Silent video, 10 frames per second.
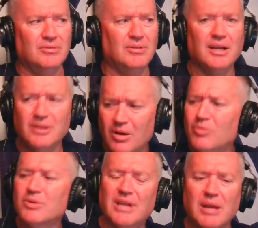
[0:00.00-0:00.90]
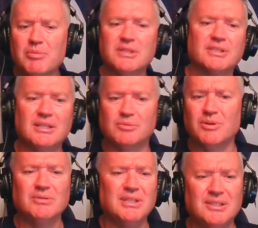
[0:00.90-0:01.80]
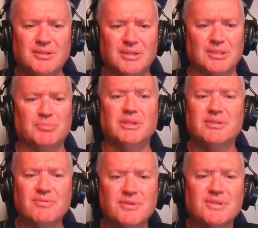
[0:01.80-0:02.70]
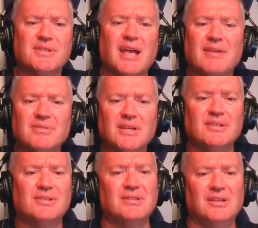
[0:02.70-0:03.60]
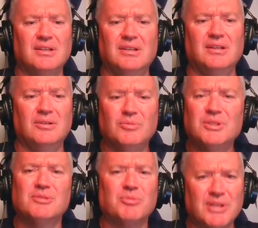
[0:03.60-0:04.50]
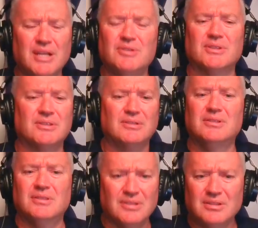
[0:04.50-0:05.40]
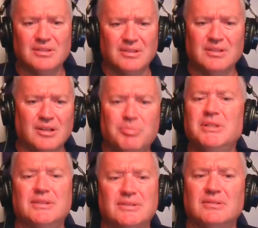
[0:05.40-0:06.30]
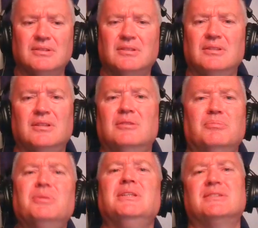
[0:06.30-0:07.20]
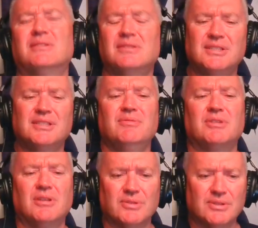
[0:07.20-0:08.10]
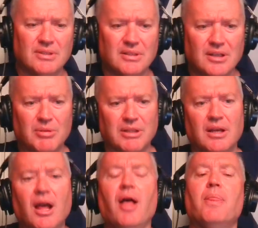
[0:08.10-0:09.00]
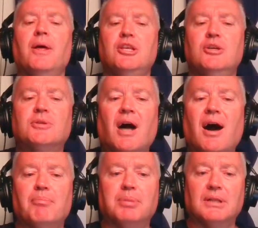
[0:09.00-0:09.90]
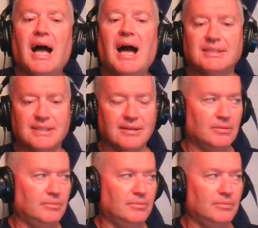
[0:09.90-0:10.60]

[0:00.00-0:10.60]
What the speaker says: I know we're neighboring states. We don't need to do this. Blizzard versus avalanche, which is more dangerous? Please. Please. This isn't even close. Come on. The Utah Blast.